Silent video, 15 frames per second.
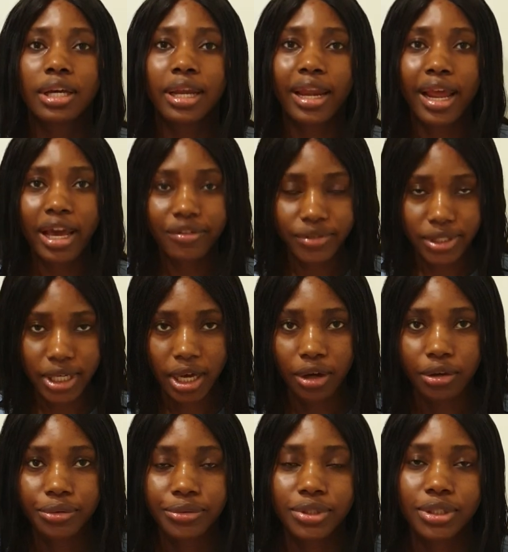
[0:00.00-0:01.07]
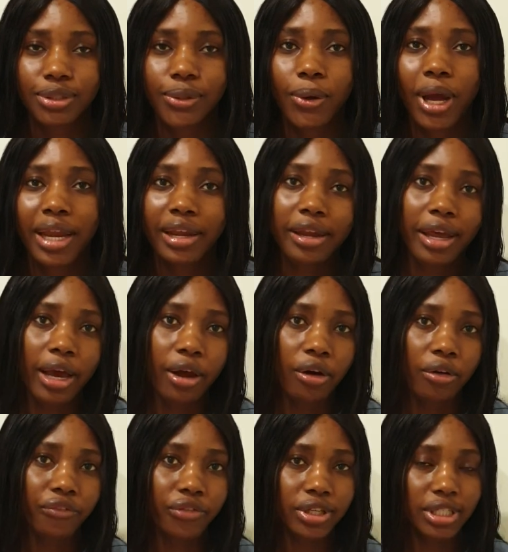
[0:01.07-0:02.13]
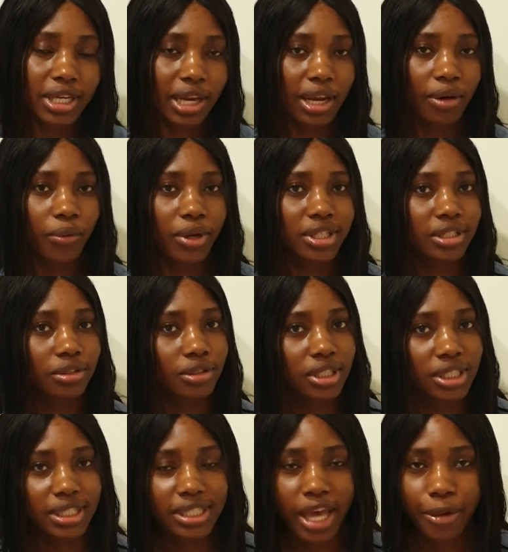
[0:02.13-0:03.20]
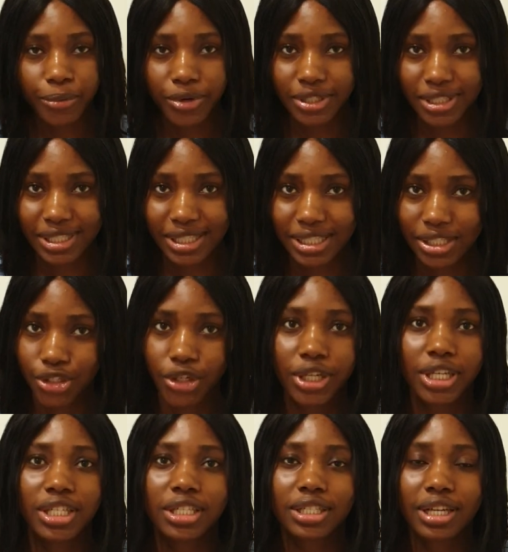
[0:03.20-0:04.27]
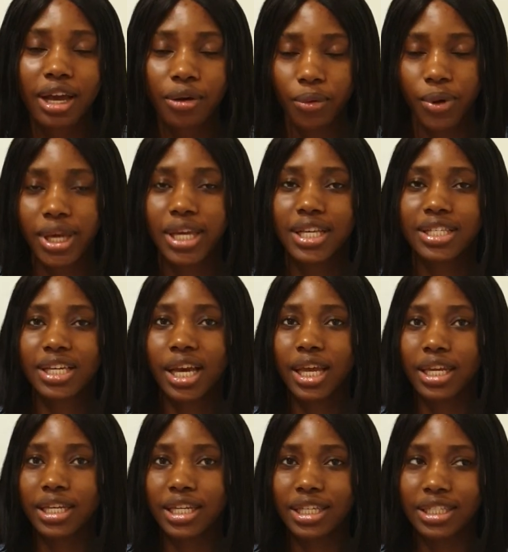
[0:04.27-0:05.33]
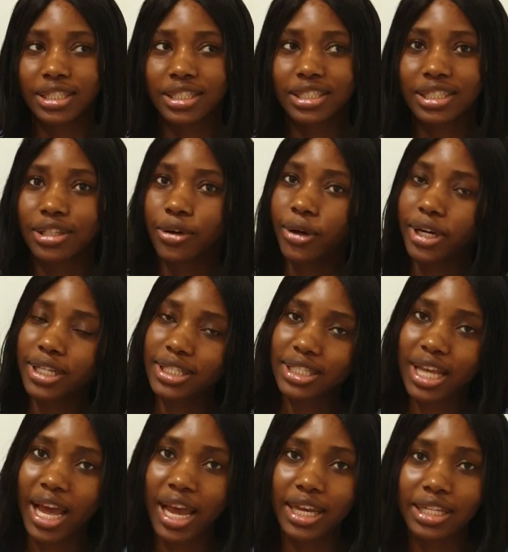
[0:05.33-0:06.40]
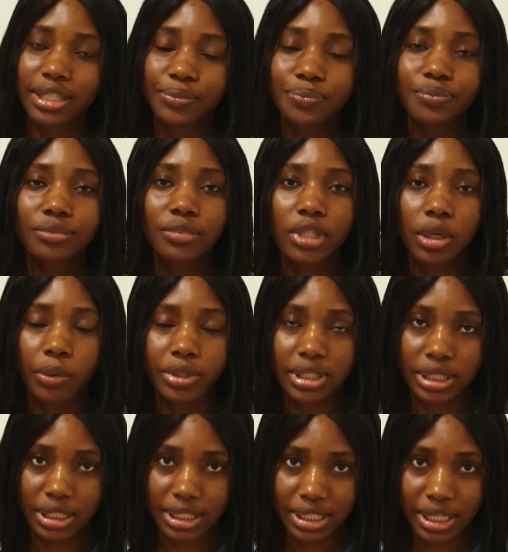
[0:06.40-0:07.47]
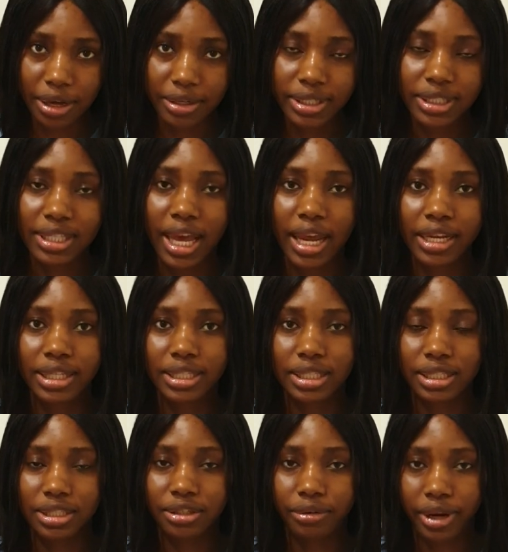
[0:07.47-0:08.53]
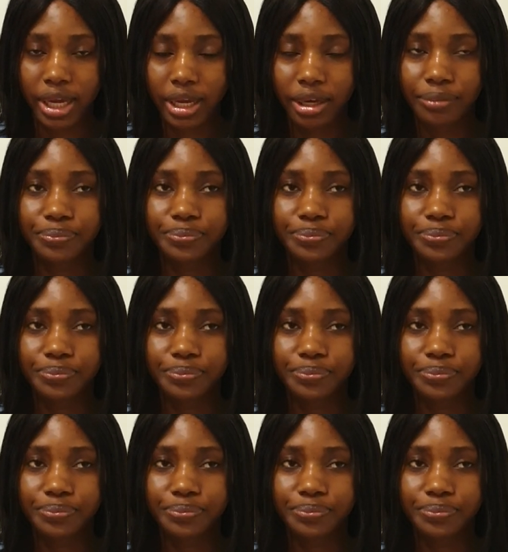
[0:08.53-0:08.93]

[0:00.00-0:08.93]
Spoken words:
lifestyle. So, and their official language in Northern Cyprus is Turkish language, and in the other side, which is the southern side, is Greek.